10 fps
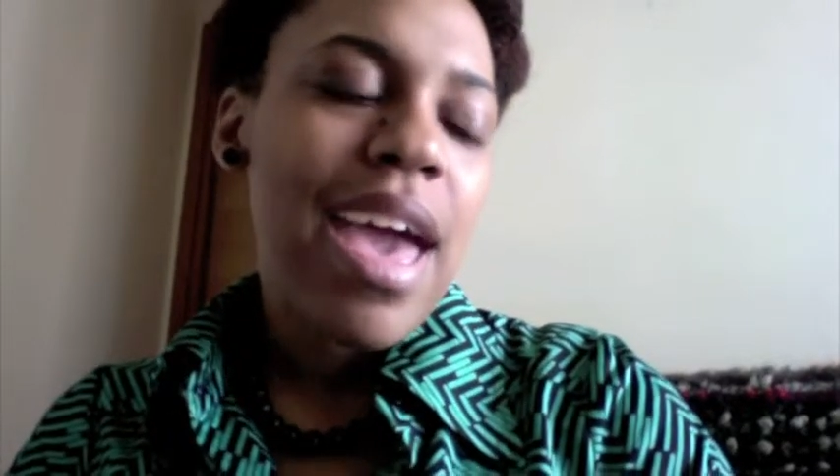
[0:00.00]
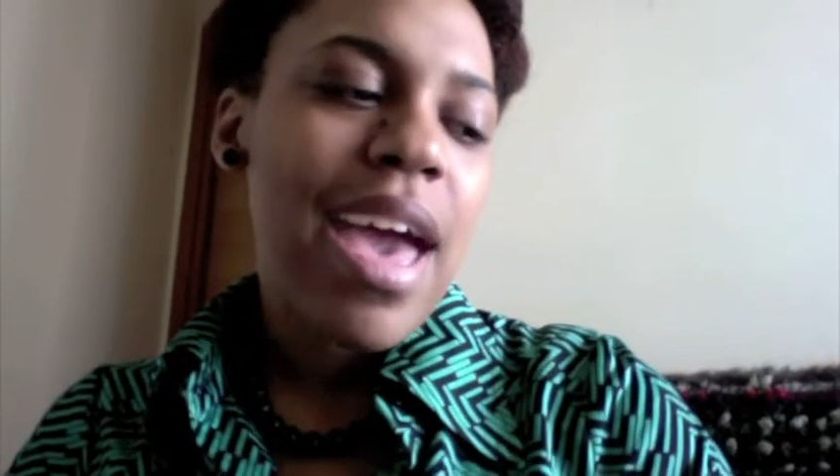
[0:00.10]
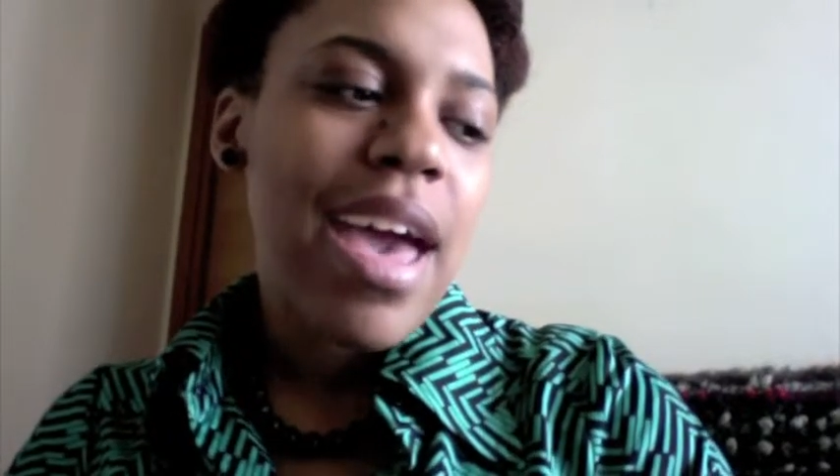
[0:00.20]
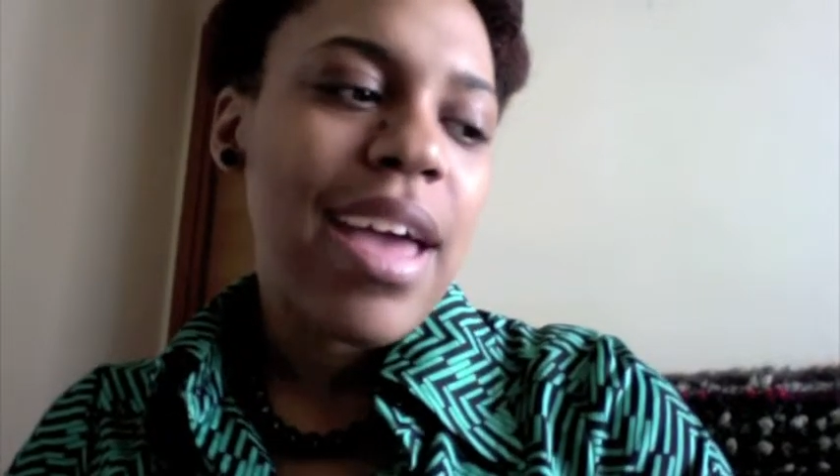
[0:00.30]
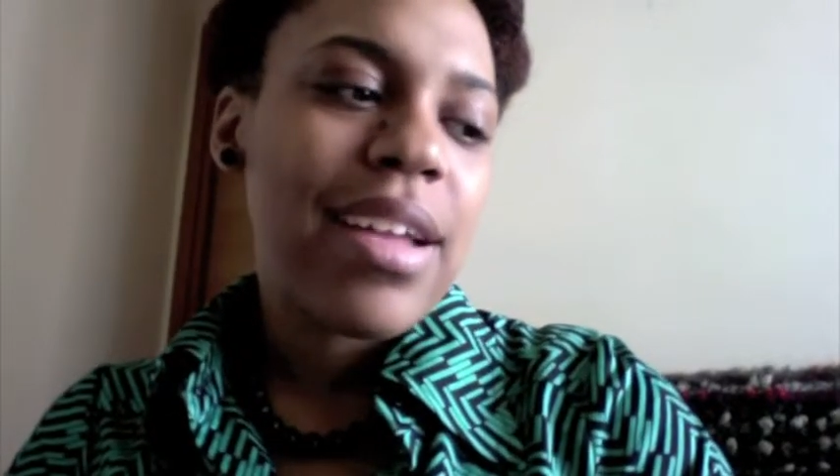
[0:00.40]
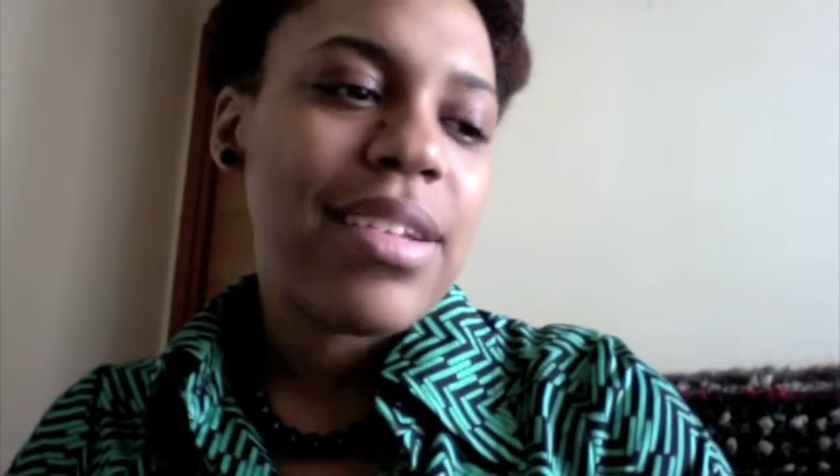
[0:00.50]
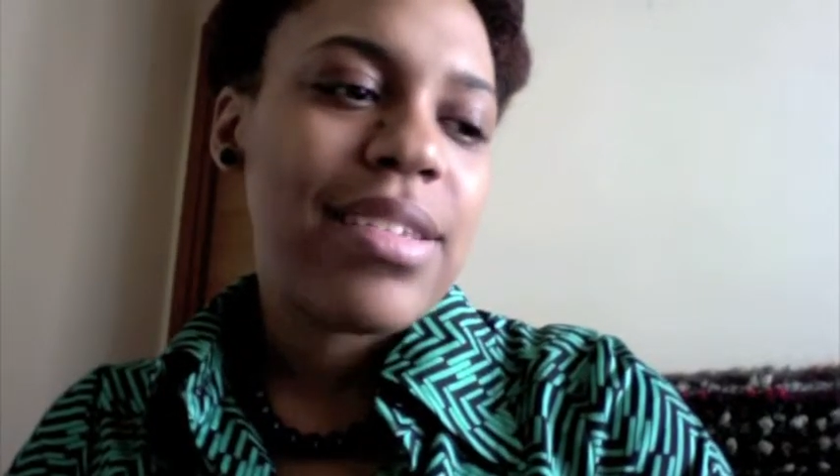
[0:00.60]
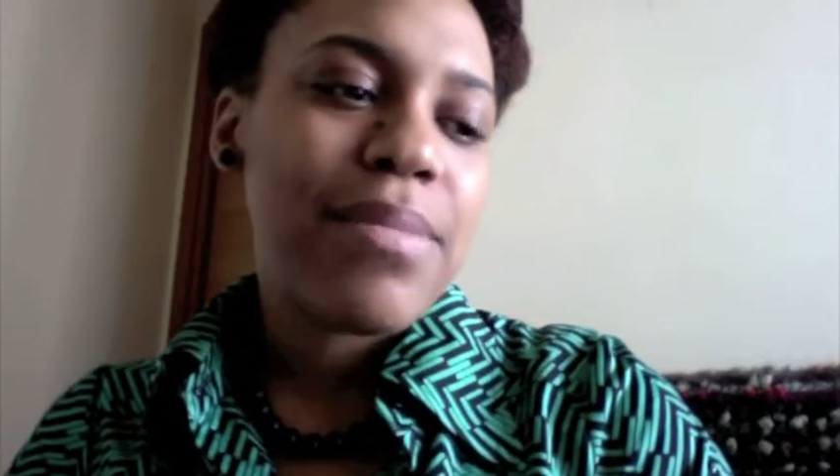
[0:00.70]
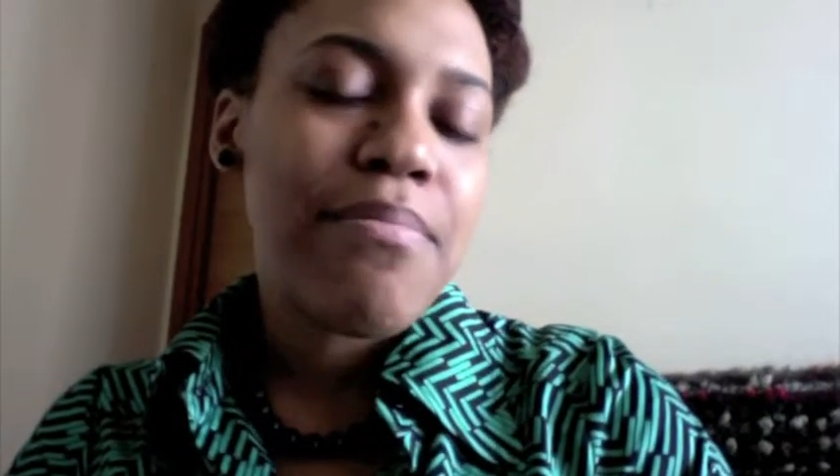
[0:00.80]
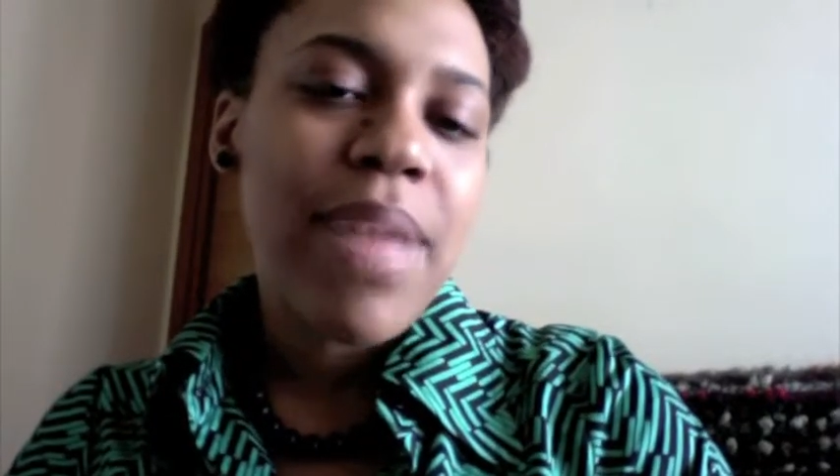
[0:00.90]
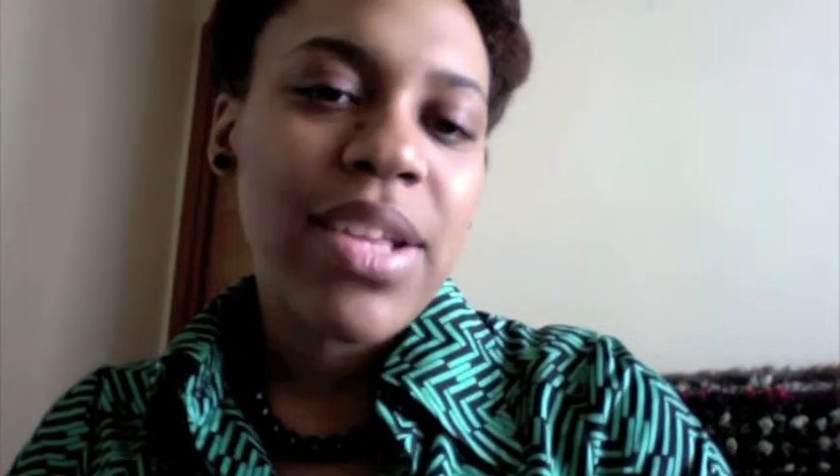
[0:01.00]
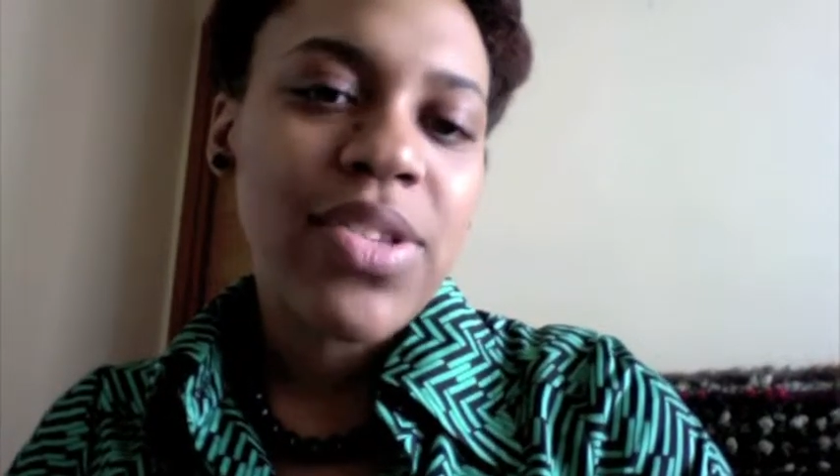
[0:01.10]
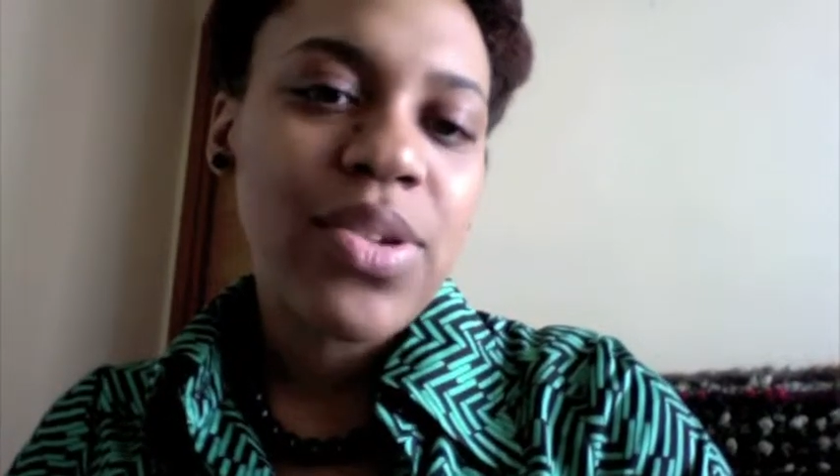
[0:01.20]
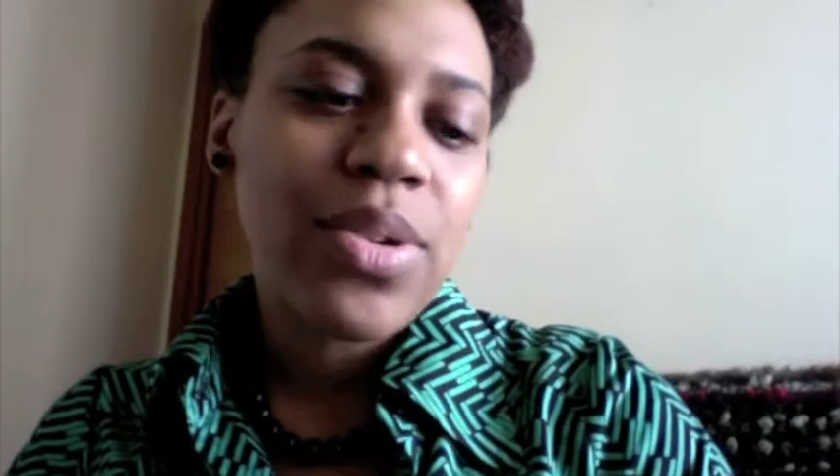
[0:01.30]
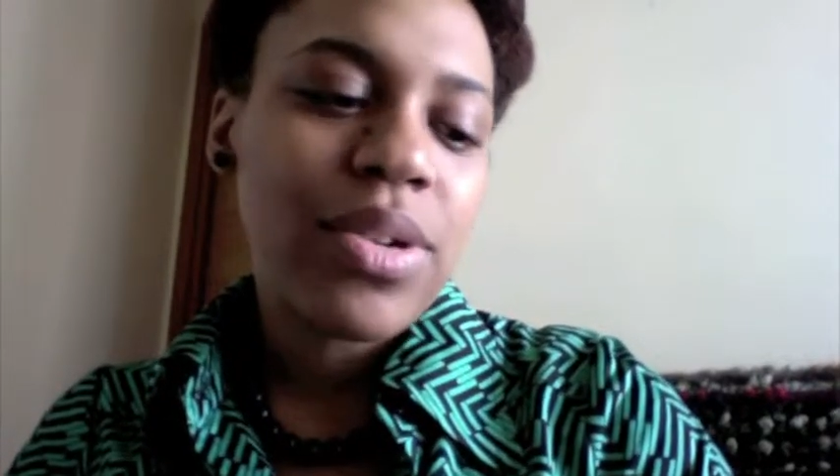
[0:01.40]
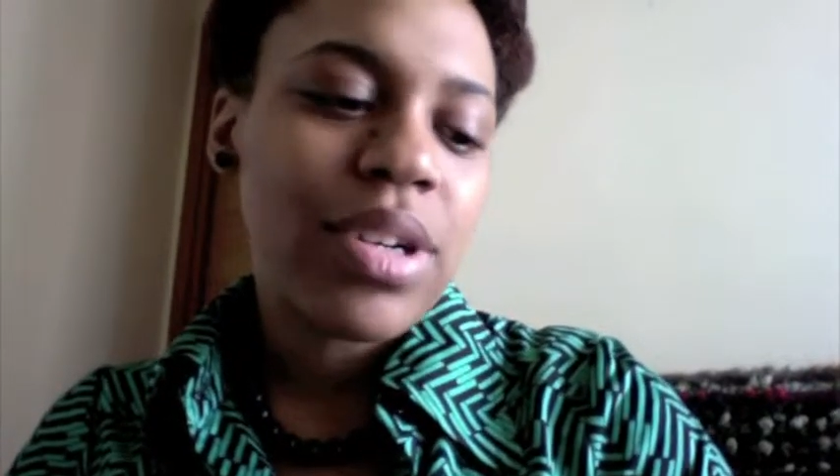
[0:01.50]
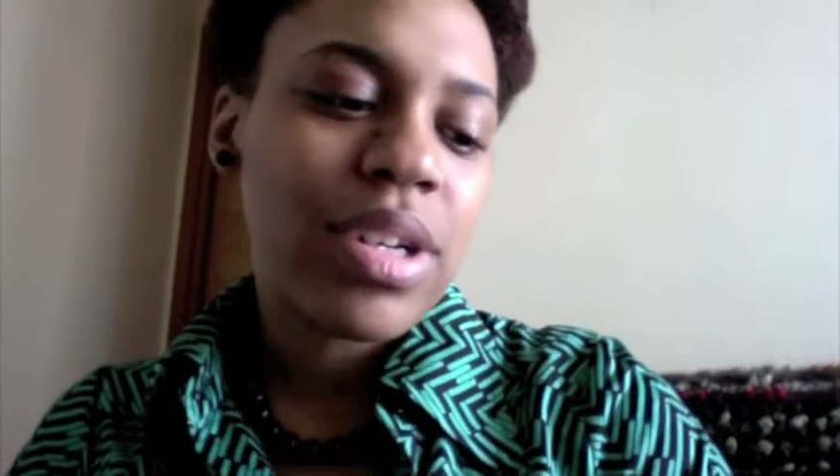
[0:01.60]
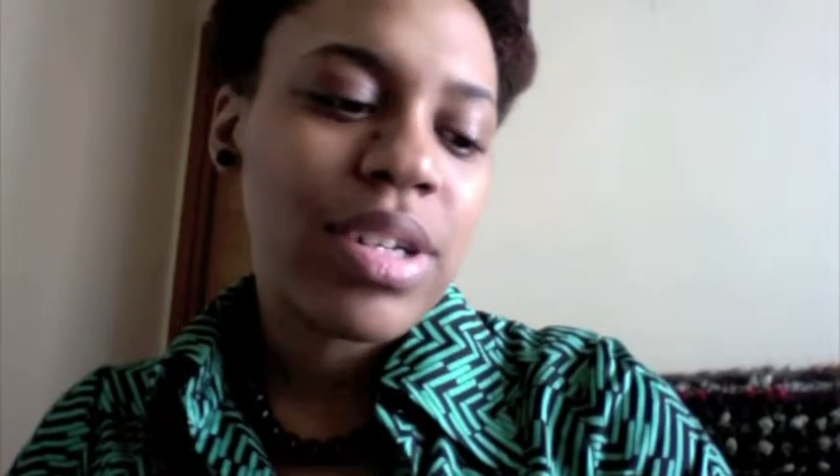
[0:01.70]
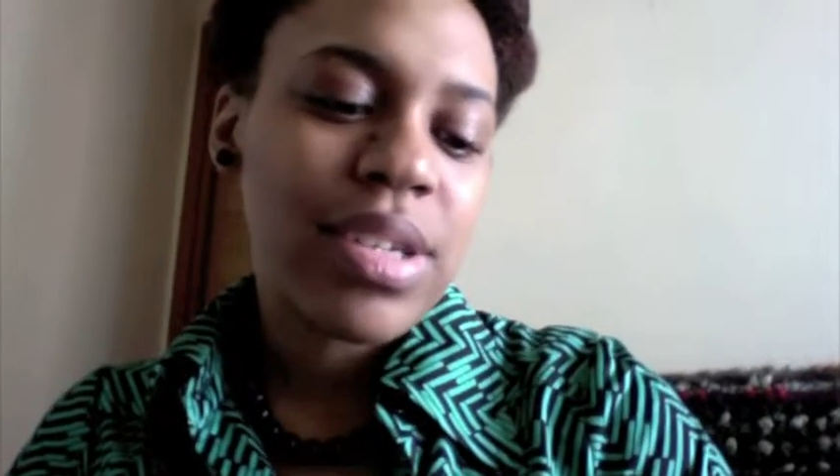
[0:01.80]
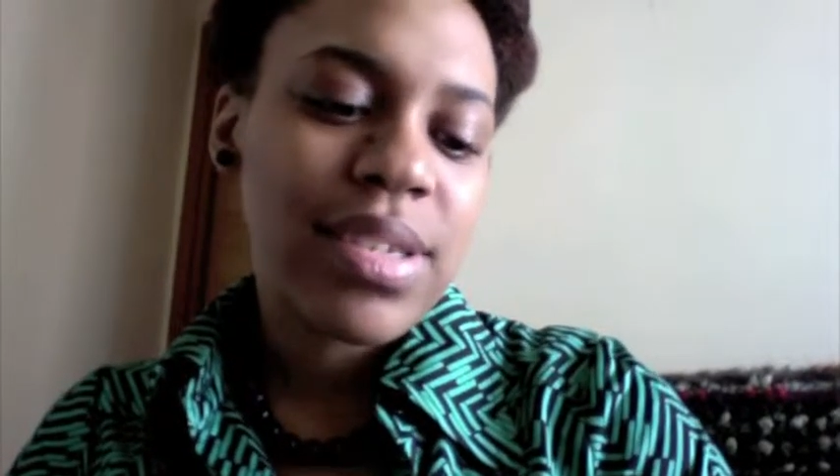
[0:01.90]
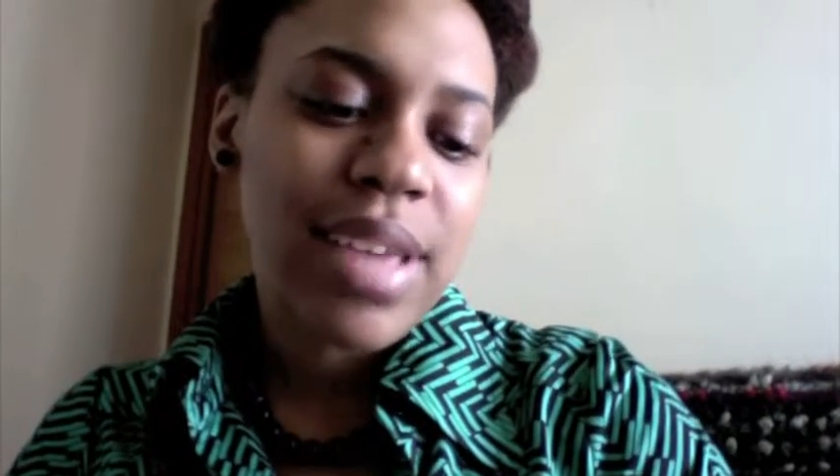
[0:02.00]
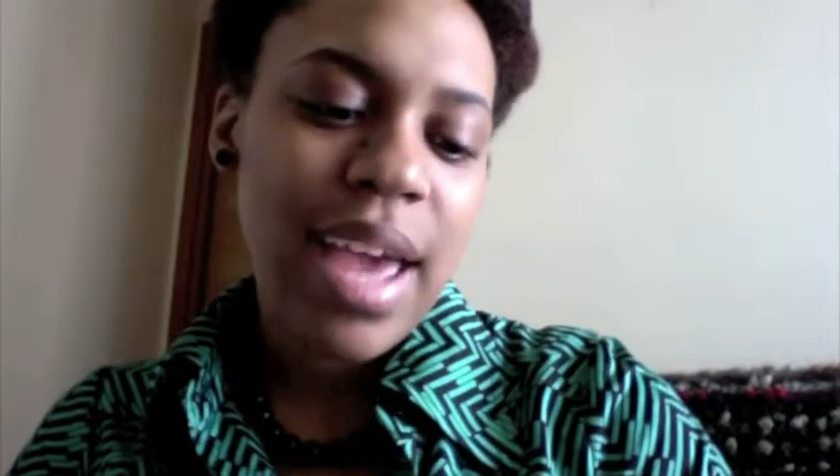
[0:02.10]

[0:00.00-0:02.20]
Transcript: and mentors